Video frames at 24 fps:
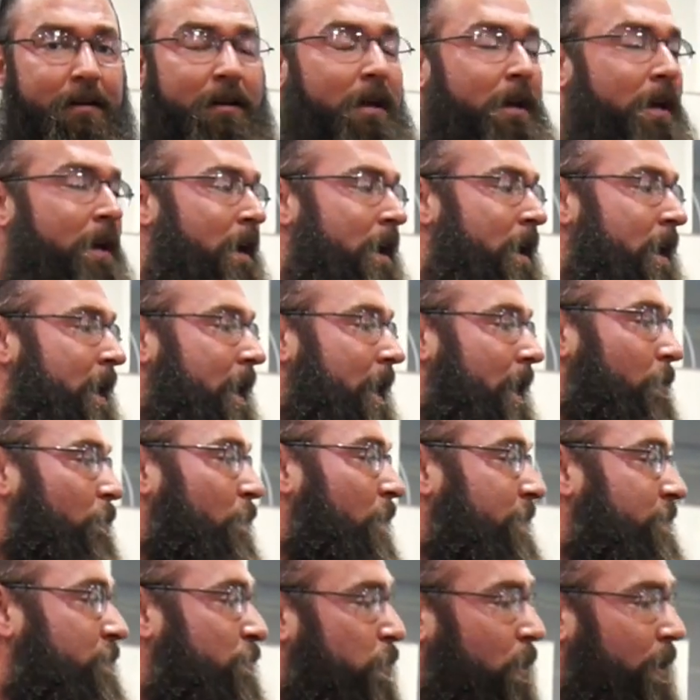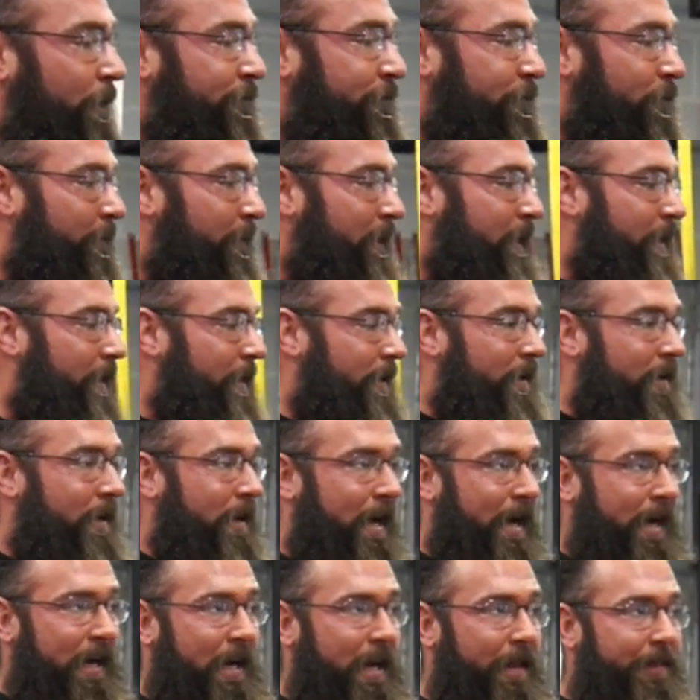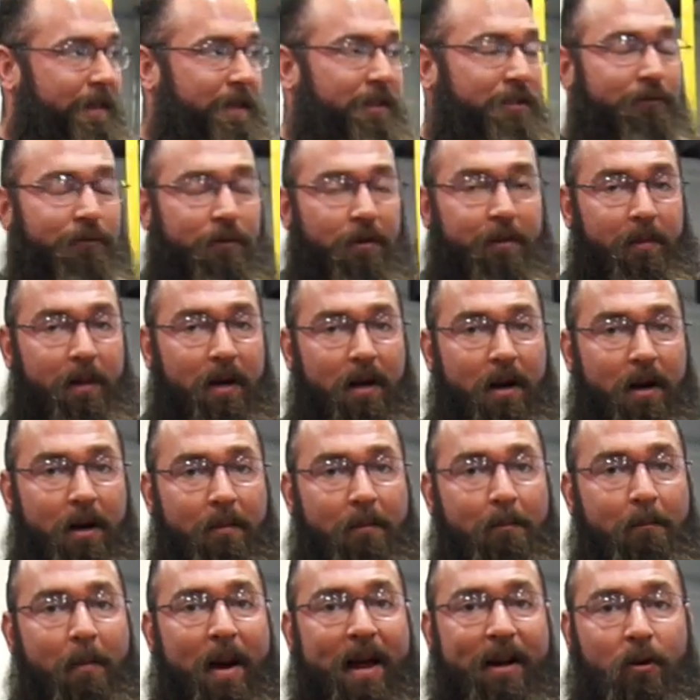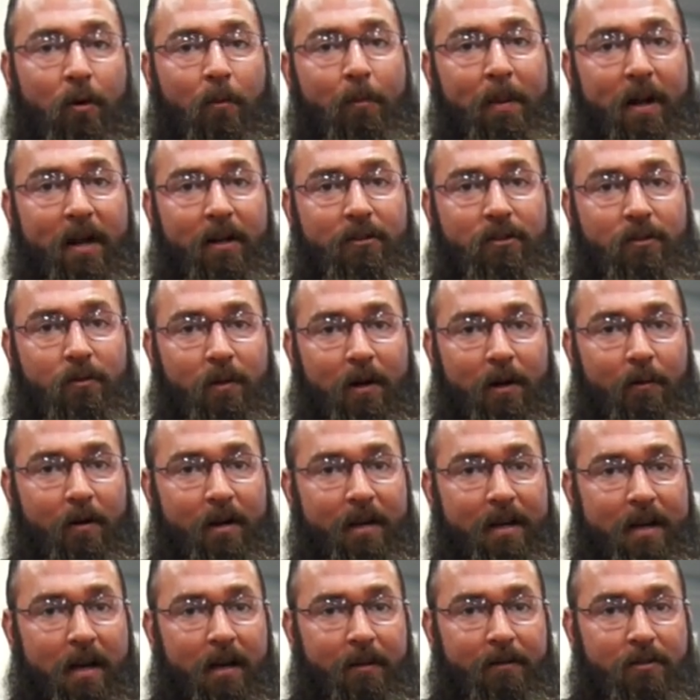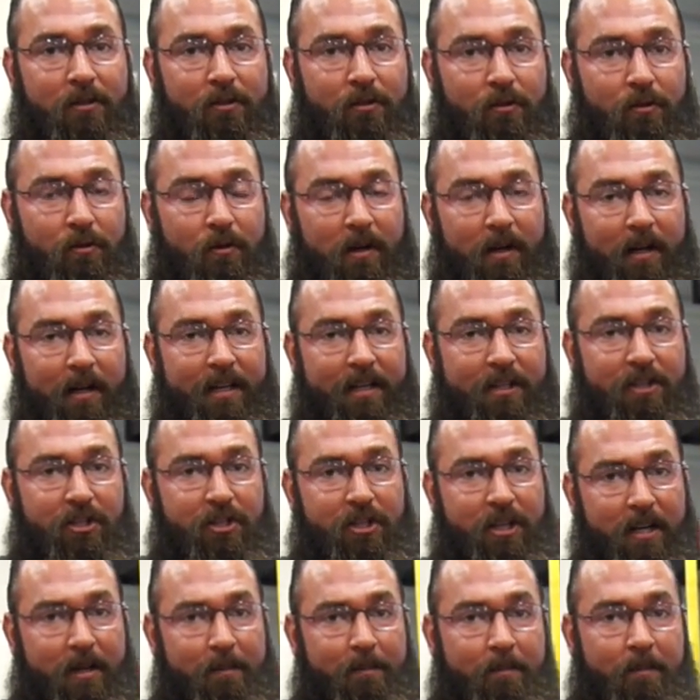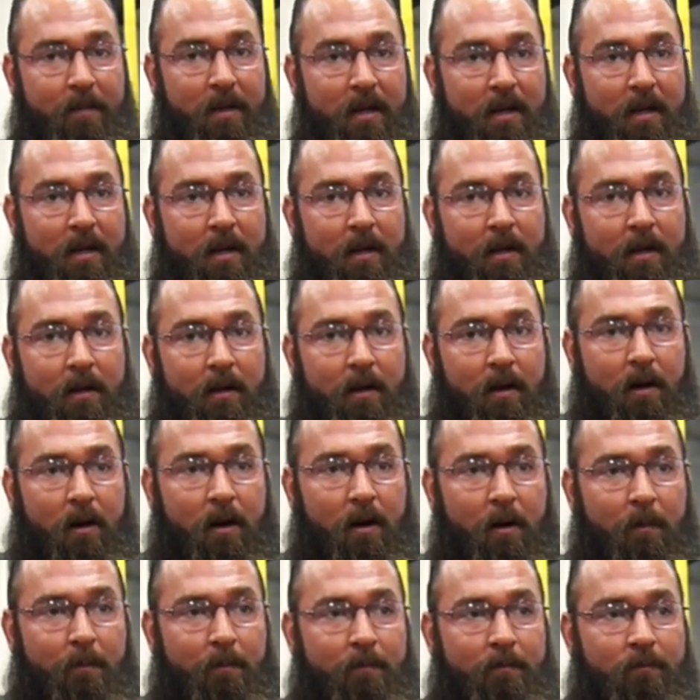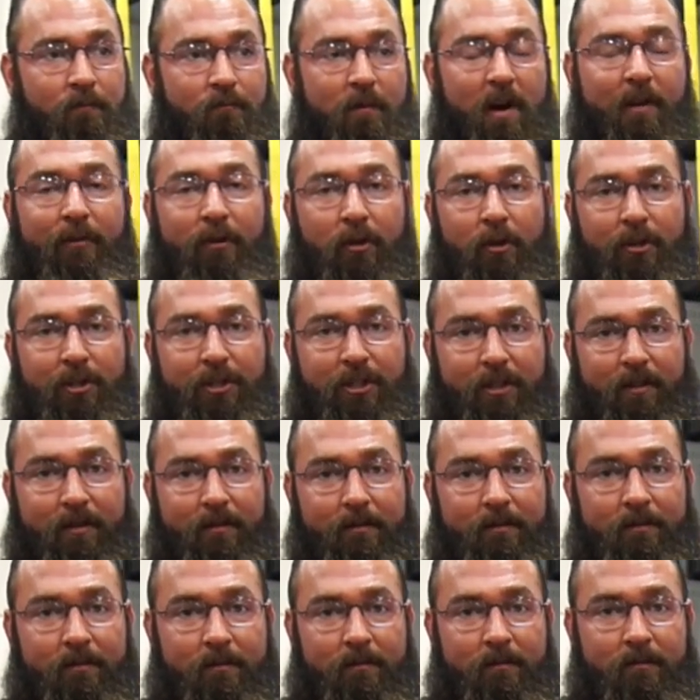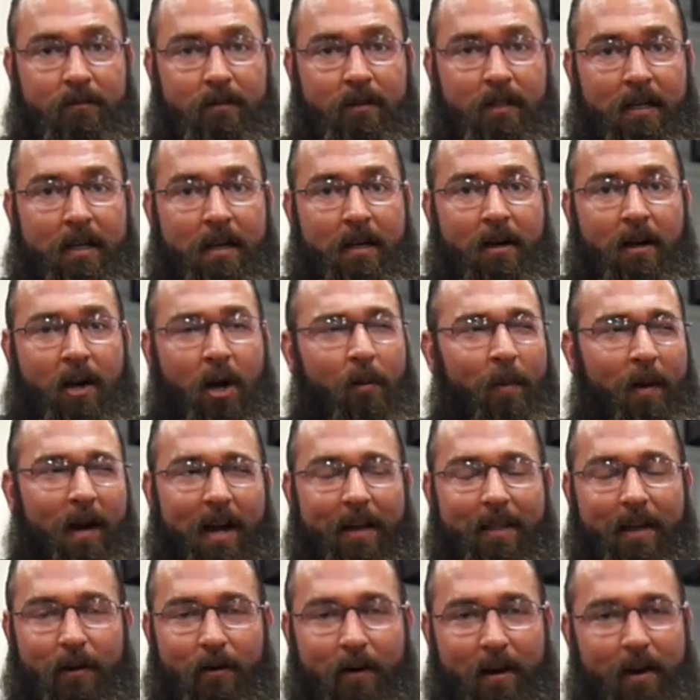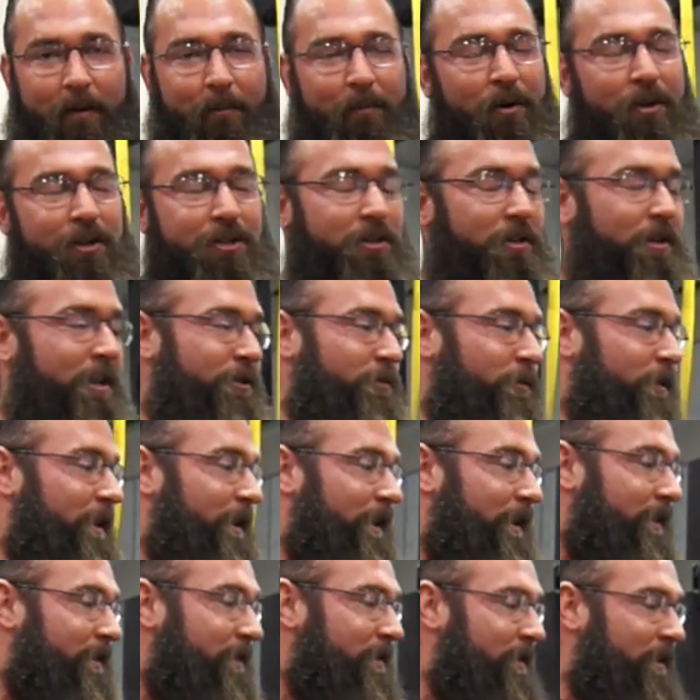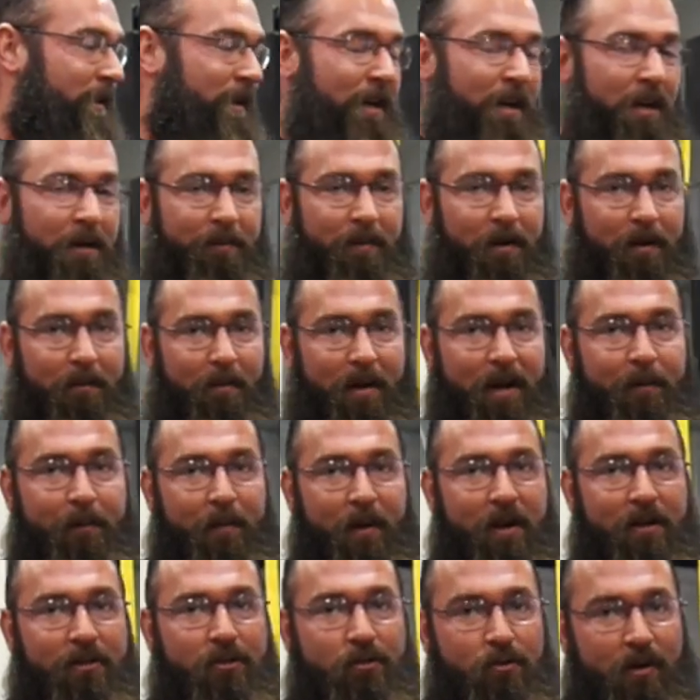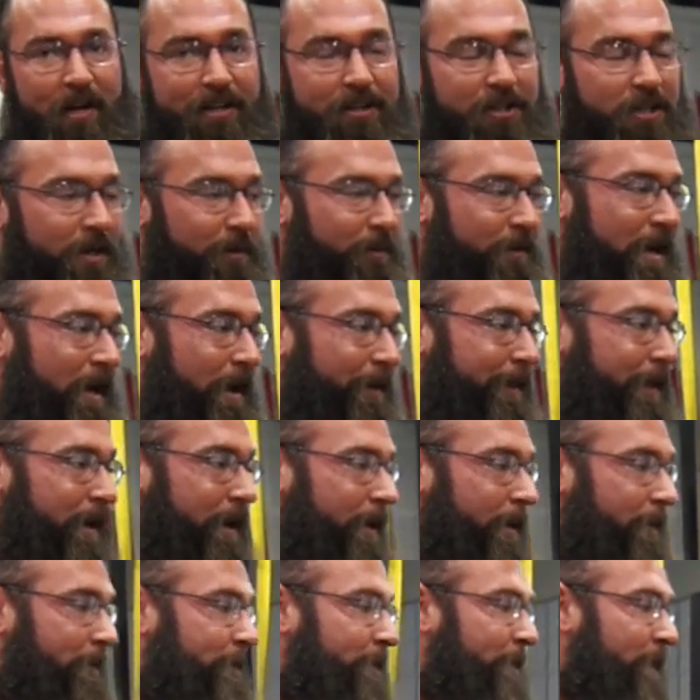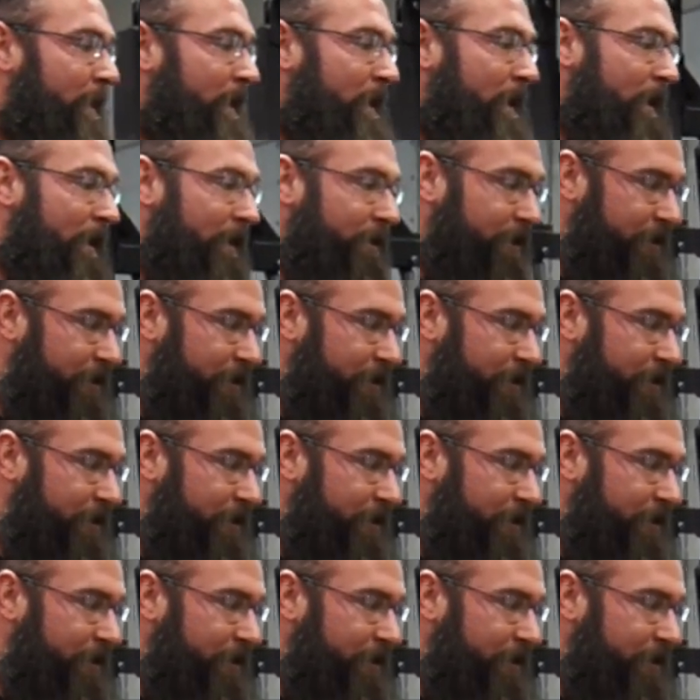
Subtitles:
And what's worked for me, I got this from Michael Peltz when I went down to his gym, Revolution. I hope I got that right, I'm pretty sure that's what it is. But Mike Peltz, great gym down there.